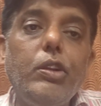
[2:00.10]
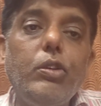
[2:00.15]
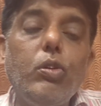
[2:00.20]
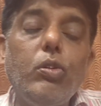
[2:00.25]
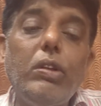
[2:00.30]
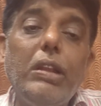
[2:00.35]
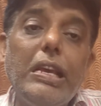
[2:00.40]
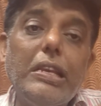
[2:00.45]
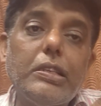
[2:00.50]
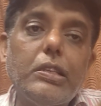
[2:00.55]

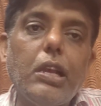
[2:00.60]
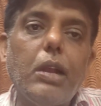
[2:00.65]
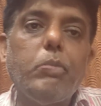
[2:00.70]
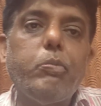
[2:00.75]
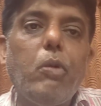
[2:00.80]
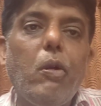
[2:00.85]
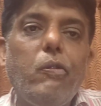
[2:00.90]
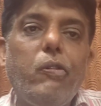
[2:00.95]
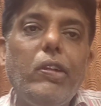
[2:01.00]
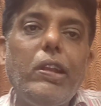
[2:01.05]
into lesser
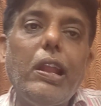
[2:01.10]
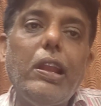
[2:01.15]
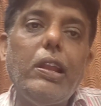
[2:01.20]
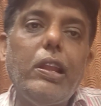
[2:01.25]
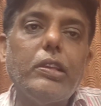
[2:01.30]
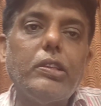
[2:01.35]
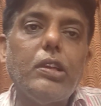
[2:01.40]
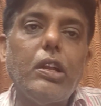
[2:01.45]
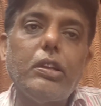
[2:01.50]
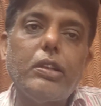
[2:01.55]
profit and
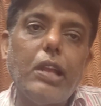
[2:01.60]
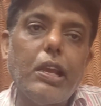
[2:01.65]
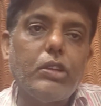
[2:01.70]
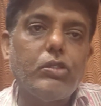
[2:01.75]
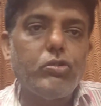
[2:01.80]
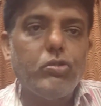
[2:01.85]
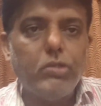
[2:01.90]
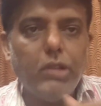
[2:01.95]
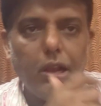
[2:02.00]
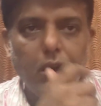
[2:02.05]
lesser
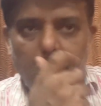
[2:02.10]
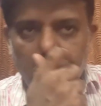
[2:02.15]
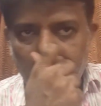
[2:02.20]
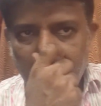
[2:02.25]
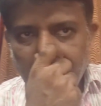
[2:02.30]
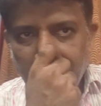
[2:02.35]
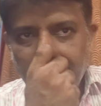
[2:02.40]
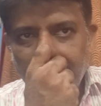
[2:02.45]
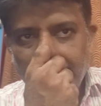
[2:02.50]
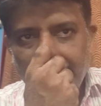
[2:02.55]
tax to the
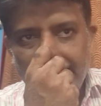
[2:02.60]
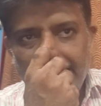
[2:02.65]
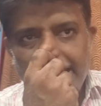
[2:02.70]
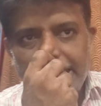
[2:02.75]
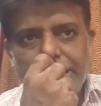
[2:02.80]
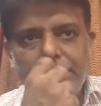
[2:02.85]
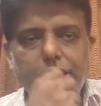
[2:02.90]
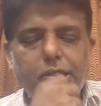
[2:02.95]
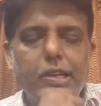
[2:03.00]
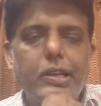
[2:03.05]
government
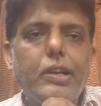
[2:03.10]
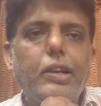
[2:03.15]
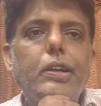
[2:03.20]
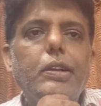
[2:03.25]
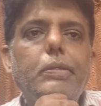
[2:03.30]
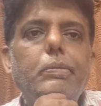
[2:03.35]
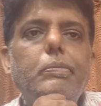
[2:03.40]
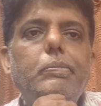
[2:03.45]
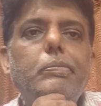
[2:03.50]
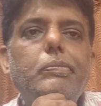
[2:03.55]
exchequer.
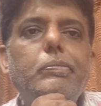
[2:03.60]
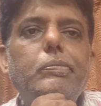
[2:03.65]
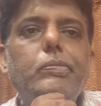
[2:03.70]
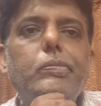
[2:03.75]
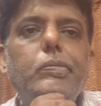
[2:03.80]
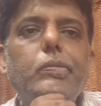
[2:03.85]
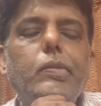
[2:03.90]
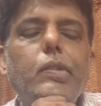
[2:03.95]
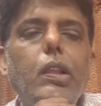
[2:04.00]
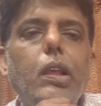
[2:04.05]

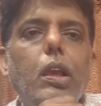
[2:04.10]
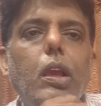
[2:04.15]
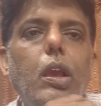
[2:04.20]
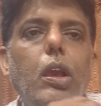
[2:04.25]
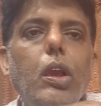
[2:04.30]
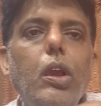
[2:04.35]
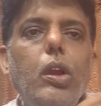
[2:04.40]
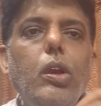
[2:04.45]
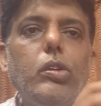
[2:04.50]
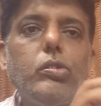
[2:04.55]

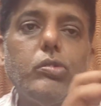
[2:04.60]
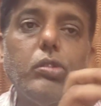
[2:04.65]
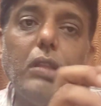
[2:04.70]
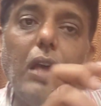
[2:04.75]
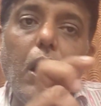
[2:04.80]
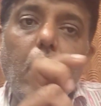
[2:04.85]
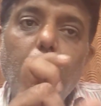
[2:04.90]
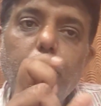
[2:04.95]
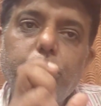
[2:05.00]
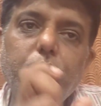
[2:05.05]
So
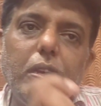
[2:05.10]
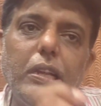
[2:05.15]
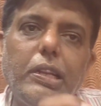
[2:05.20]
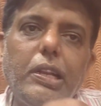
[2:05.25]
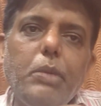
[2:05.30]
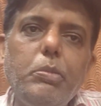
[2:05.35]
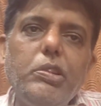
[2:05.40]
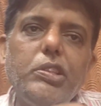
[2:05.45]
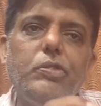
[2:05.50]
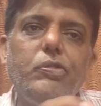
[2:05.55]
the
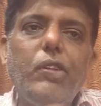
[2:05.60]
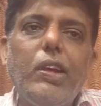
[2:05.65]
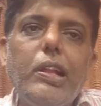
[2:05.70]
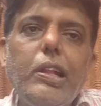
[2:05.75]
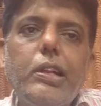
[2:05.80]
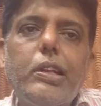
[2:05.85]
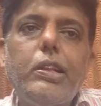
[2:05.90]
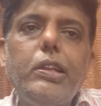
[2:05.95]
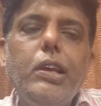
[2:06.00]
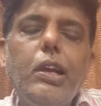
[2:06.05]
objective is
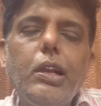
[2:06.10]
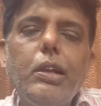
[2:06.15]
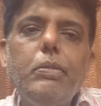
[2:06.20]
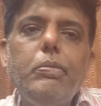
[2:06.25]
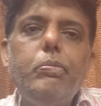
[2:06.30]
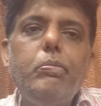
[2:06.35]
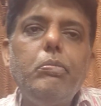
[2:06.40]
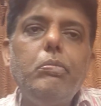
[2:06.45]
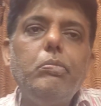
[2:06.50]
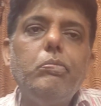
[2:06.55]
very clear.
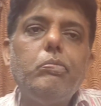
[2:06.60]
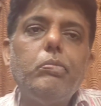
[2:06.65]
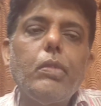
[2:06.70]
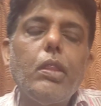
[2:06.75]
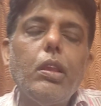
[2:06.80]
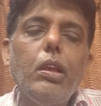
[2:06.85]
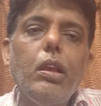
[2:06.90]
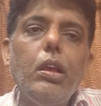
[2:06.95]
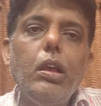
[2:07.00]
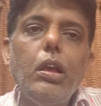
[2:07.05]

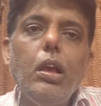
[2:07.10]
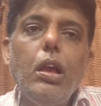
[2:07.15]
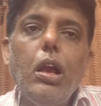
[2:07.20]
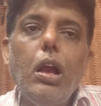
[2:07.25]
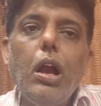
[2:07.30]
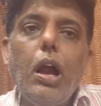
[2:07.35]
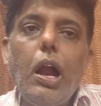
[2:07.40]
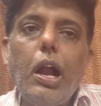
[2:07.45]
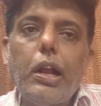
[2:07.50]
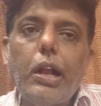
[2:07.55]

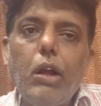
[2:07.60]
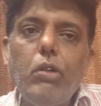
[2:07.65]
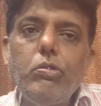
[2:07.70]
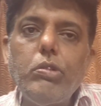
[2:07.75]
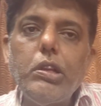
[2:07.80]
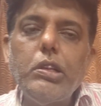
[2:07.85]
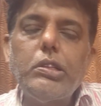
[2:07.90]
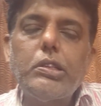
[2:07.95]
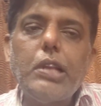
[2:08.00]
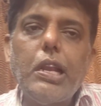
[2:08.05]

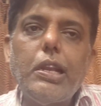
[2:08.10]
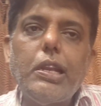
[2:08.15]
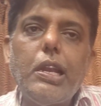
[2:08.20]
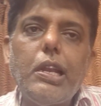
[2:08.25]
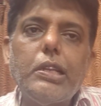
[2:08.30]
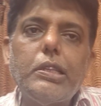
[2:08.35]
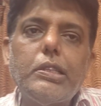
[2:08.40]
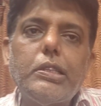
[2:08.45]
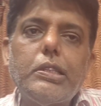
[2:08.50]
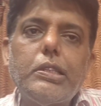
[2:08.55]
Accounting
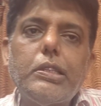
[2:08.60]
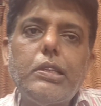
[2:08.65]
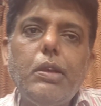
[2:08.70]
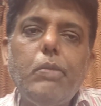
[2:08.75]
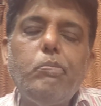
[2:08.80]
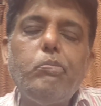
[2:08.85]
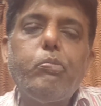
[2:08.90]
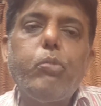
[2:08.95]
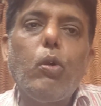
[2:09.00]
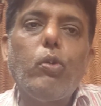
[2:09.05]
standards
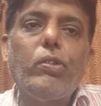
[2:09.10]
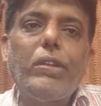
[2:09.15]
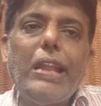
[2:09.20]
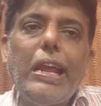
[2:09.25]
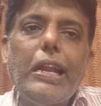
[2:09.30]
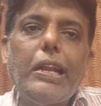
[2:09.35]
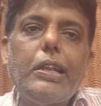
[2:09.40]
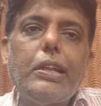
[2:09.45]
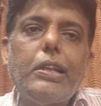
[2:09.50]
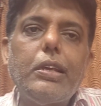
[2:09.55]

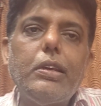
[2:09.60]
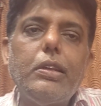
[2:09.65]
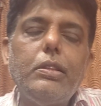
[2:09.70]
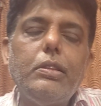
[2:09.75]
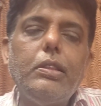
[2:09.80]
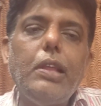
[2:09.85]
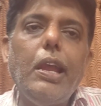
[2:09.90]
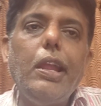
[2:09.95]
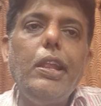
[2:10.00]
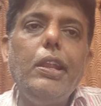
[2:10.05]
protect
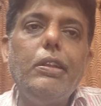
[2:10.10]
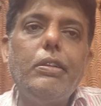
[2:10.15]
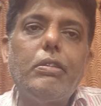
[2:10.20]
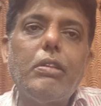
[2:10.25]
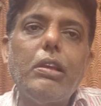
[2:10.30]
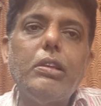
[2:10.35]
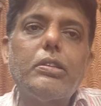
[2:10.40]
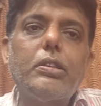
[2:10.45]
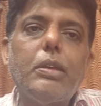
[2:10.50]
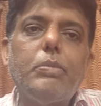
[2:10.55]
the
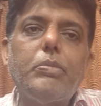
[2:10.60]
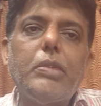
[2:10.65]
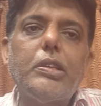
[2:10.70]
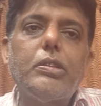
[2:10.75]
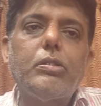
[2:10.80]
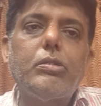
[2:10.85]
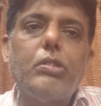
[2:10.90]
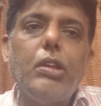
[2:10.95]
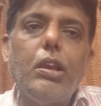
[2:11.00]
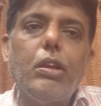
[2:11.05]
interest of the
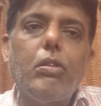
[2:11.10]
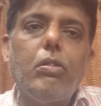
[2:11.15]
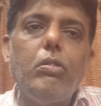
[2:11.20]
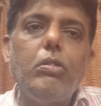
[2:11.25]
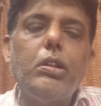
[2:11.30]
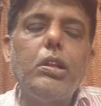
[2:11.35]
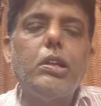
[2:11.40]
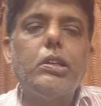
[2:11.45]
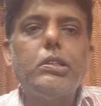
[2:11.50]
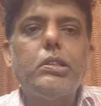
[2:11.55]

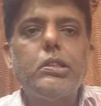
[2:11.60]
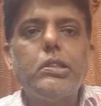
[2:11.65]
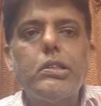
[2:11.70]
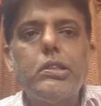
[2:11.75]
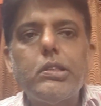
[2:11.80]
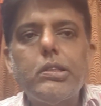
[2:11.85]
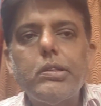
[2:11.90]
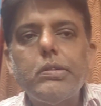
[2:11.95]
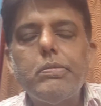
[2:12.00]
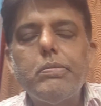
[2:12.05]

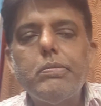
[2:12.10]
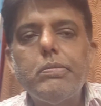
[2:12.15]
stakeholders,